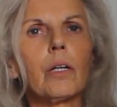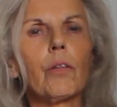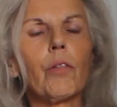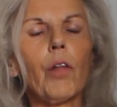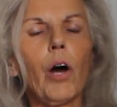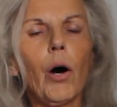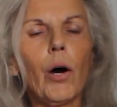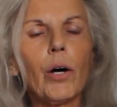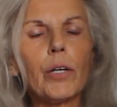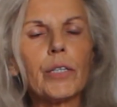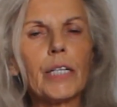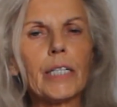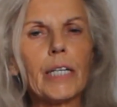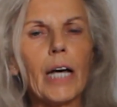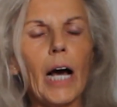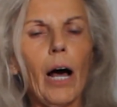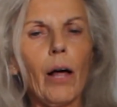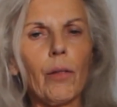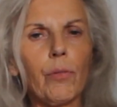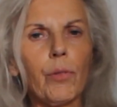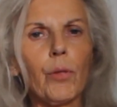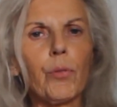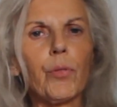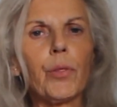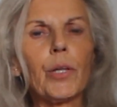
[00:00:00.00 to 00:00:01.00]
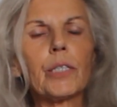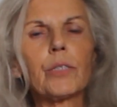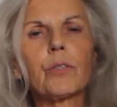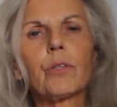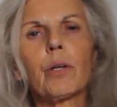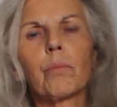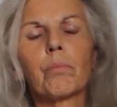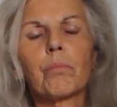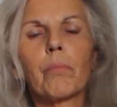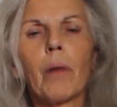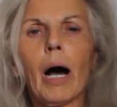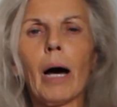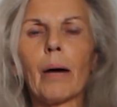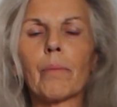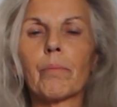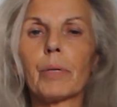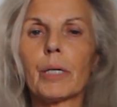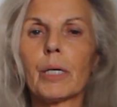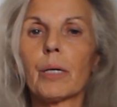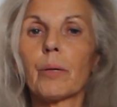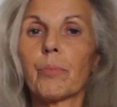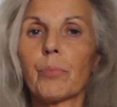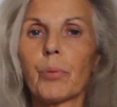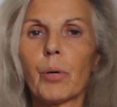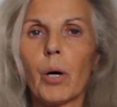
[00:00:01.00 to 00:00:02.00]
The only other thing that might
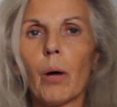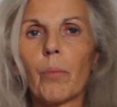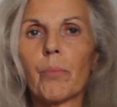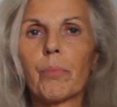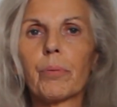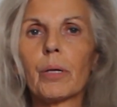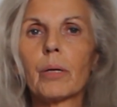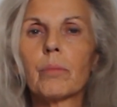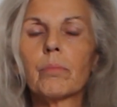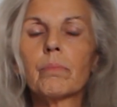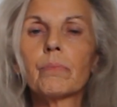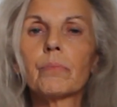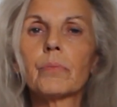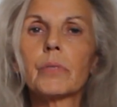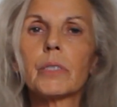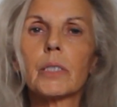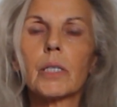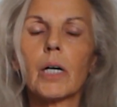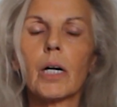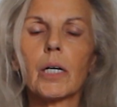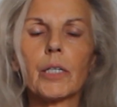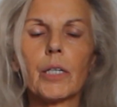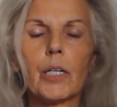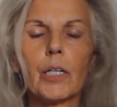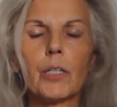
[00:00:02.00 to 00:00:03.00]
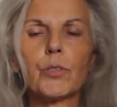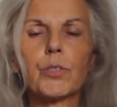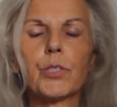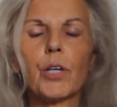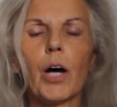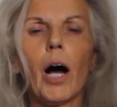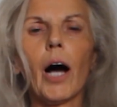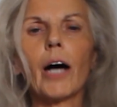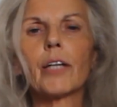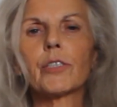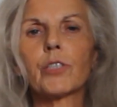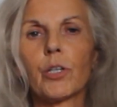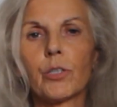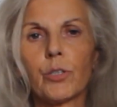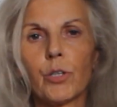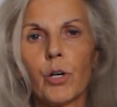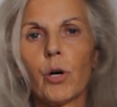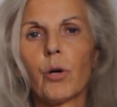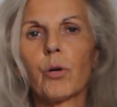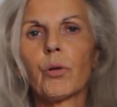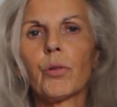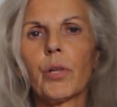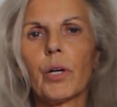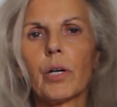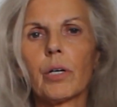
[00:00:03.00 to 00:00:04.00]
be a problem is, I don't
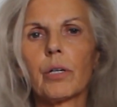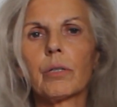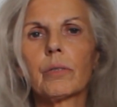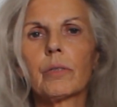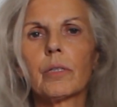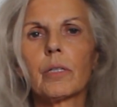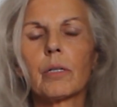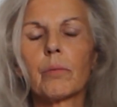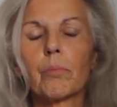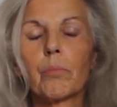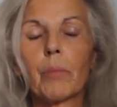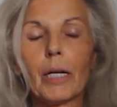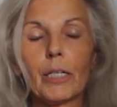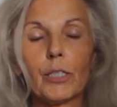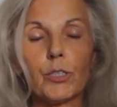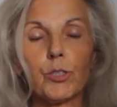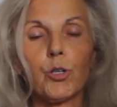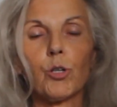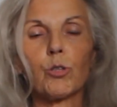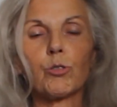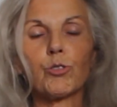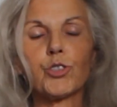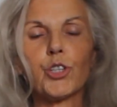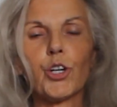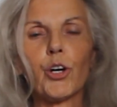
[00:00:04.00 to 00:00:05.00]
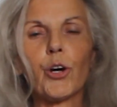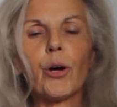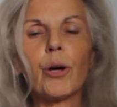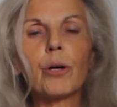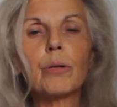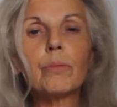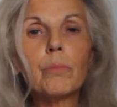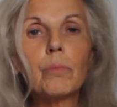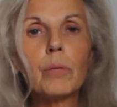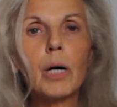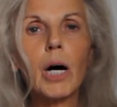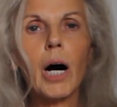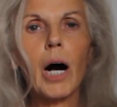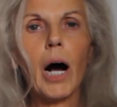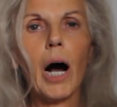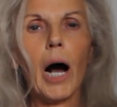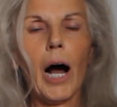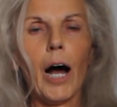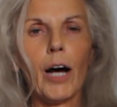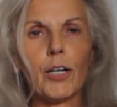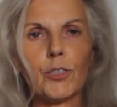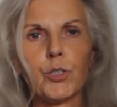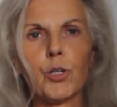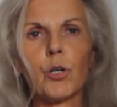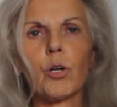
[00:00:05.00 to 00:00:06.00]
know the medical term,
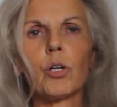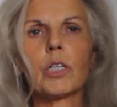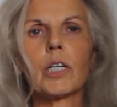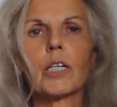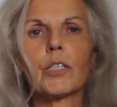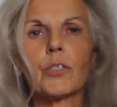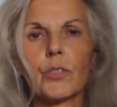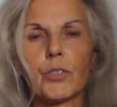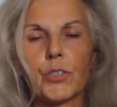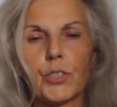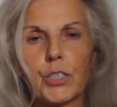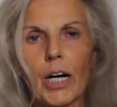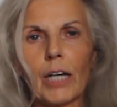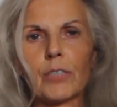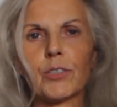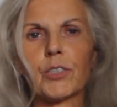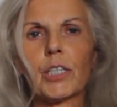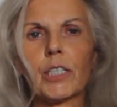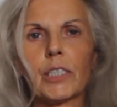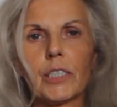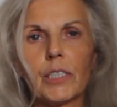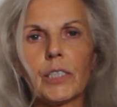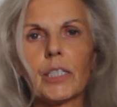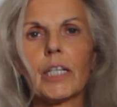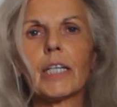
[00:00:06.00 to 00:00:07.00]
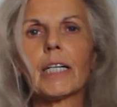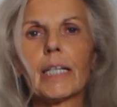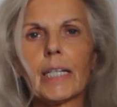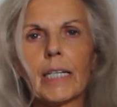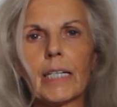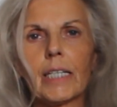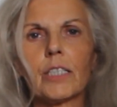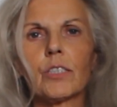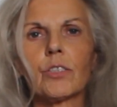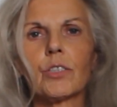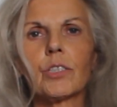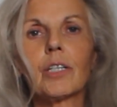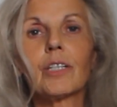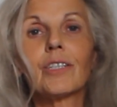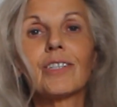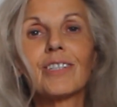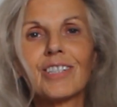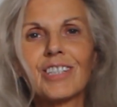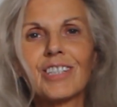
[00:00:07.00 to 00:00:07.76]
I call it sucking in.